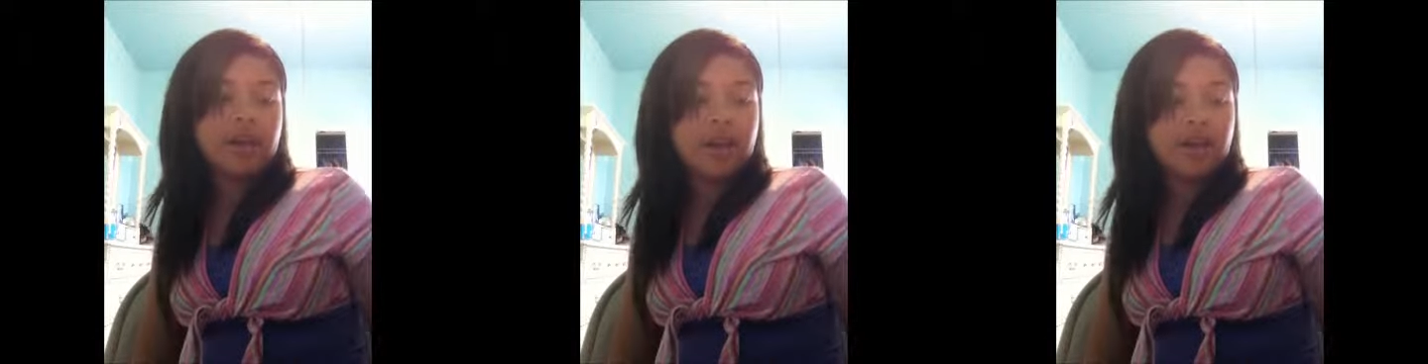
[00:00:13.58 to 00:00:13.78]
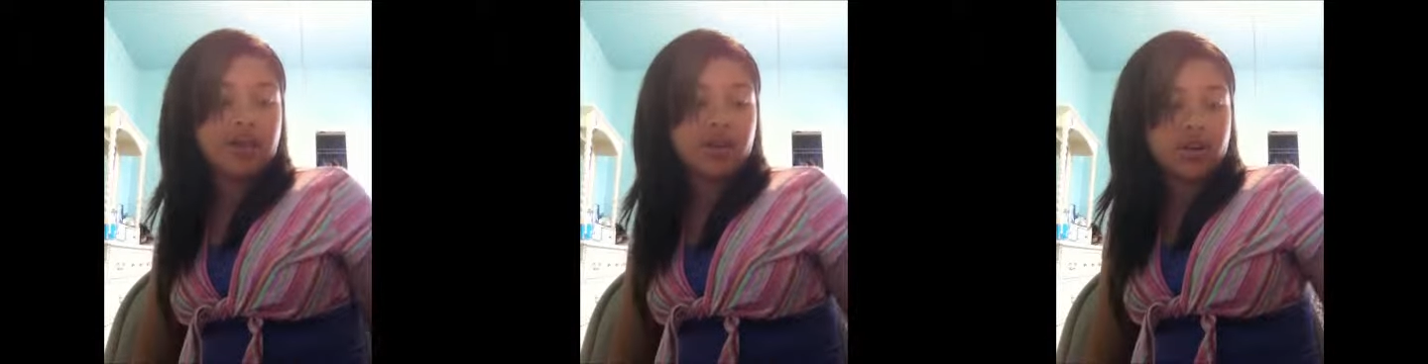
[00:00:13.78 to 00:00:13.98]

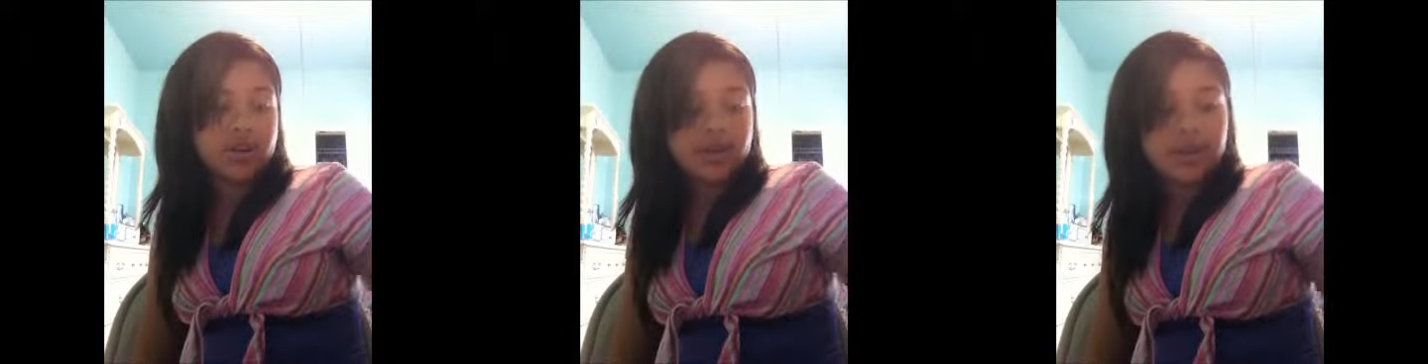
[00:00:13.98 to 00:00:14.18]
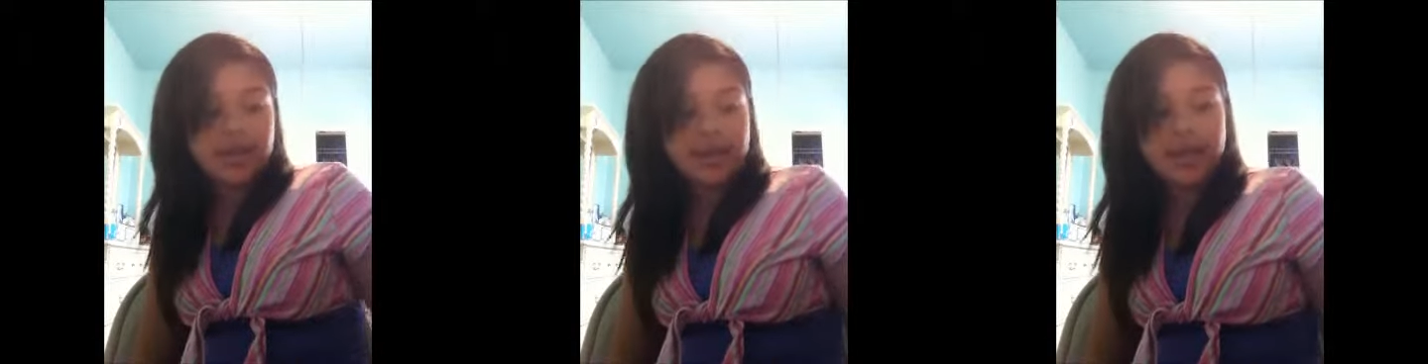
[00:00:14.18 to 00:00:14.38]
11,
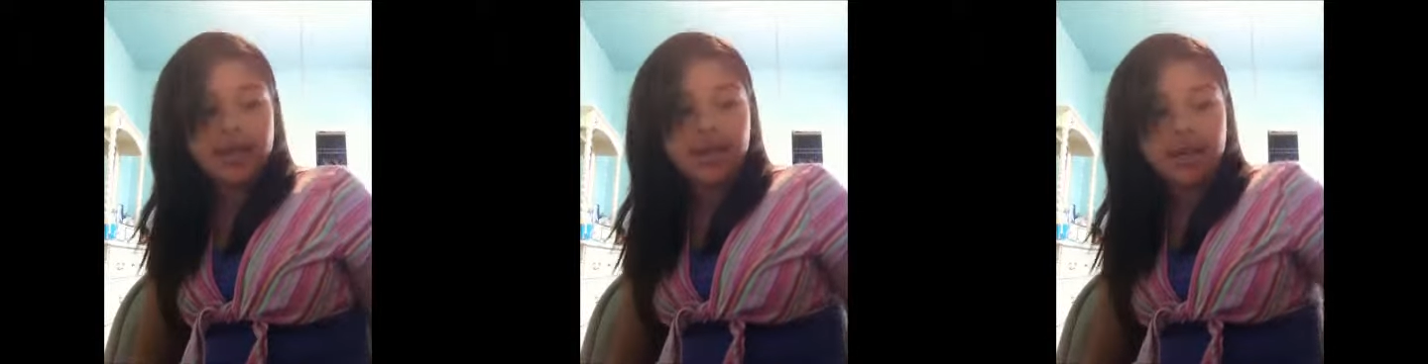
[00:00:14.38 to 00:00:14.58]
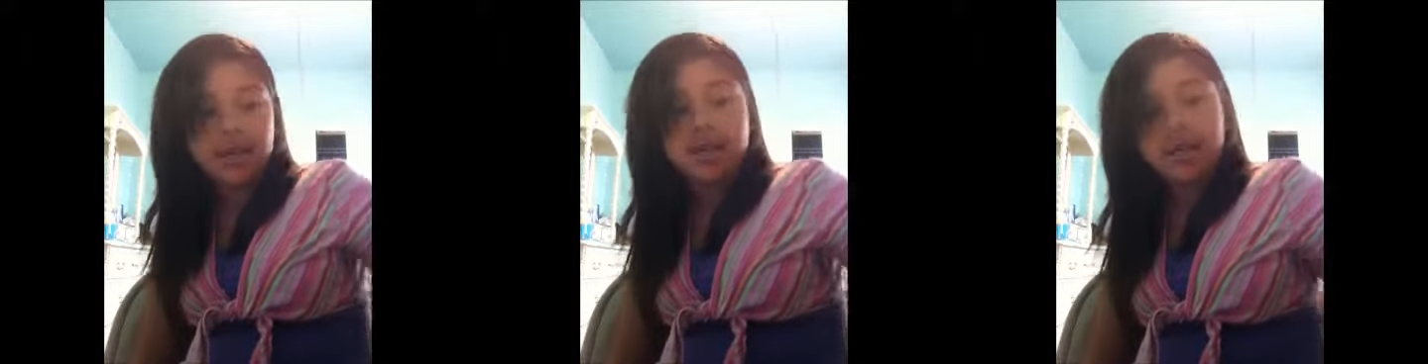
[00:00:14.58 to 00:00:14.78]
or
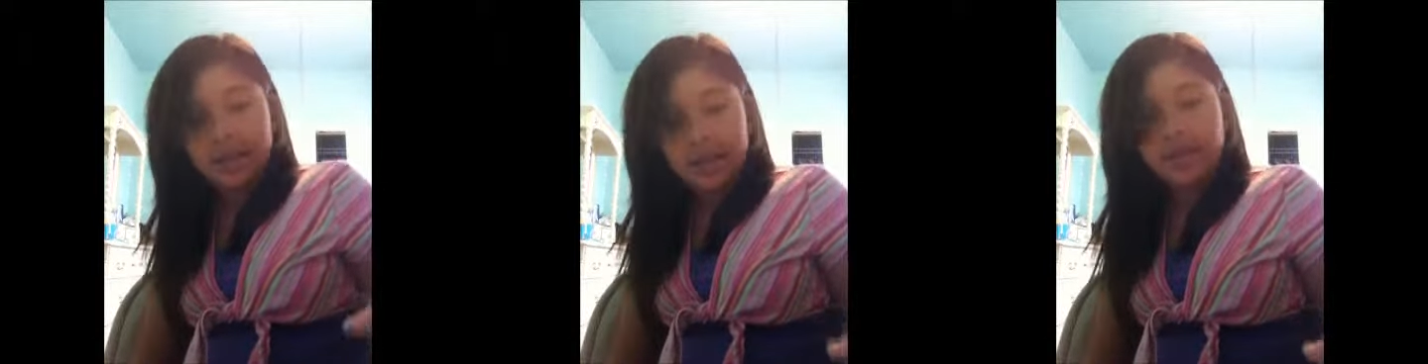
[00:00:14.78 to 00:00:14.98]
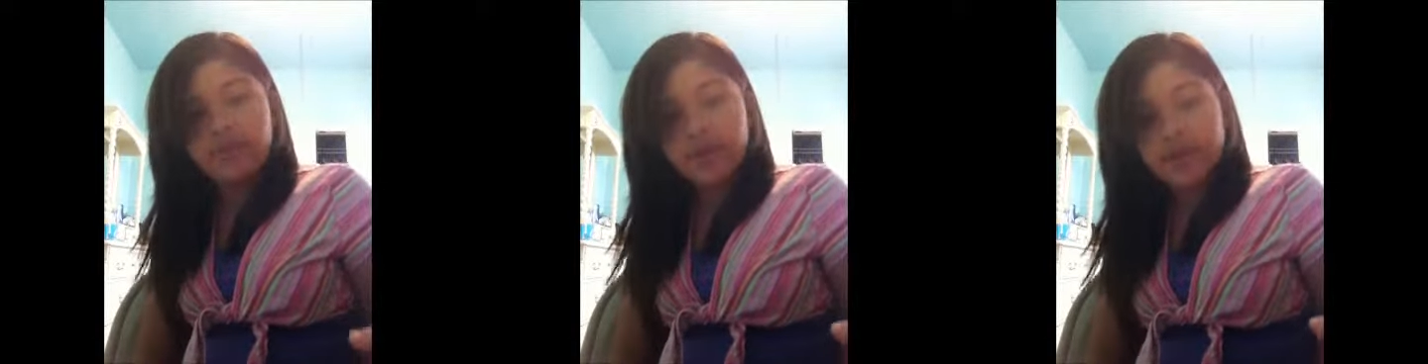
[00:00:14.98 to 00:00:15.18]
like,
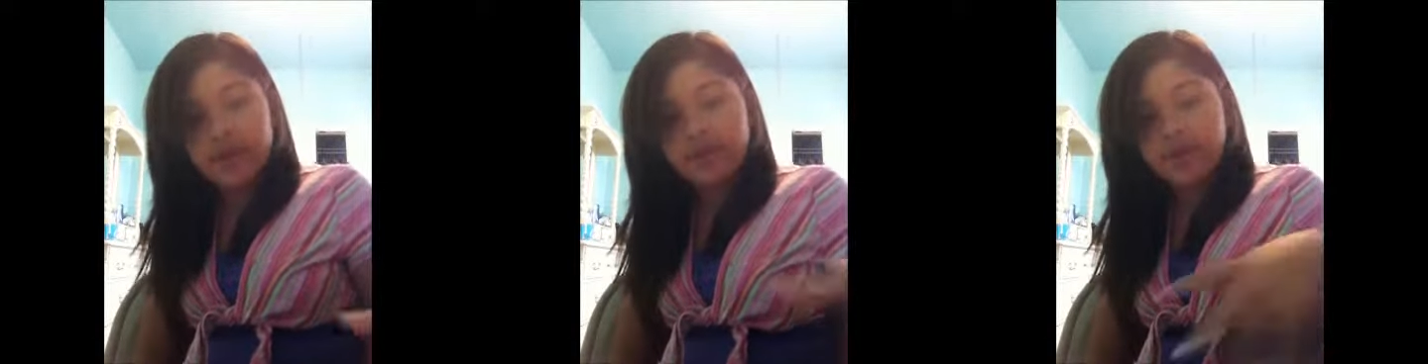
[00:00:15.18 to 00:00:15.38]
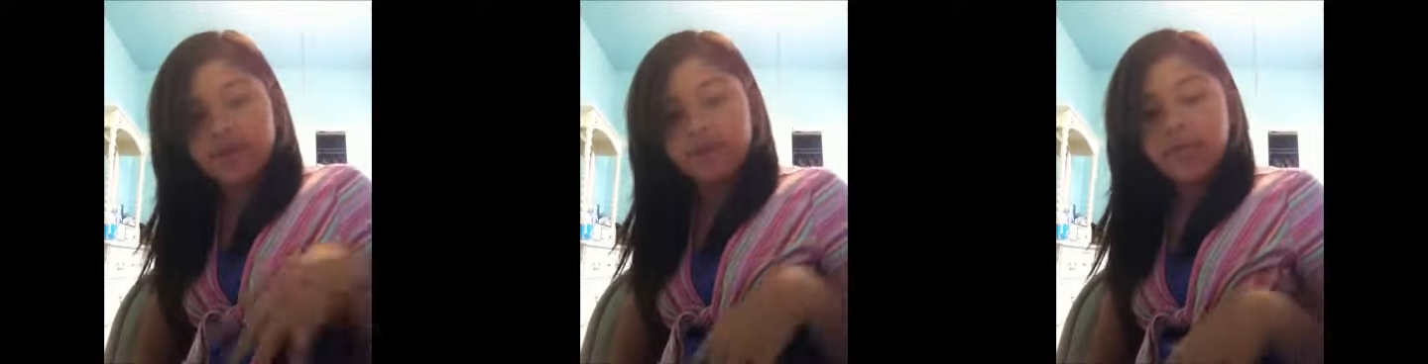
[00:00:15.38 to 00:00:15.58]
yeah, I have
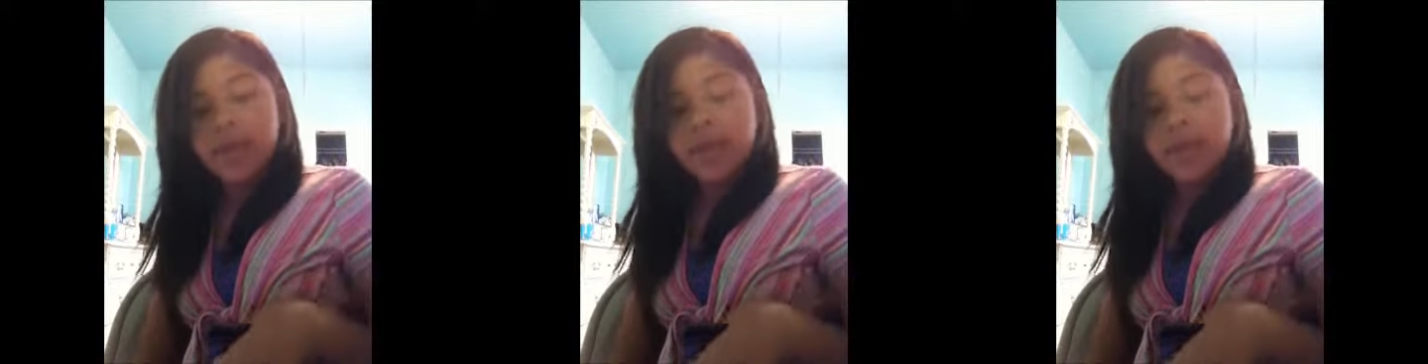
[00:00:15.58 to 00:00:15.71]
11,